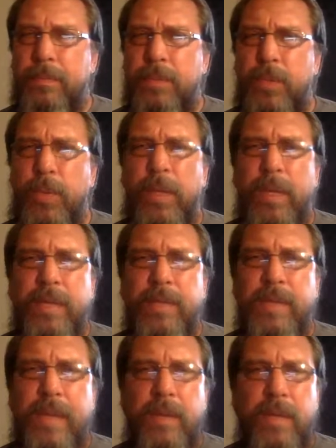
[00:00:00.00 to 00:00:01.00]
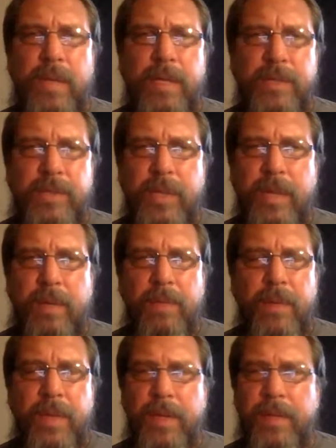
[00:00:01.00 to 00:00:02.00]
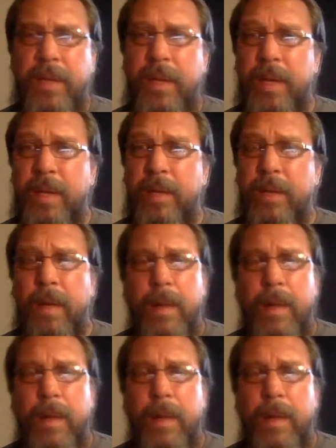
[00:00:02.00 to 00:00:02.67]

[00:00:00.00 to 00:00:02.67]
really didn't sound like herself or anything.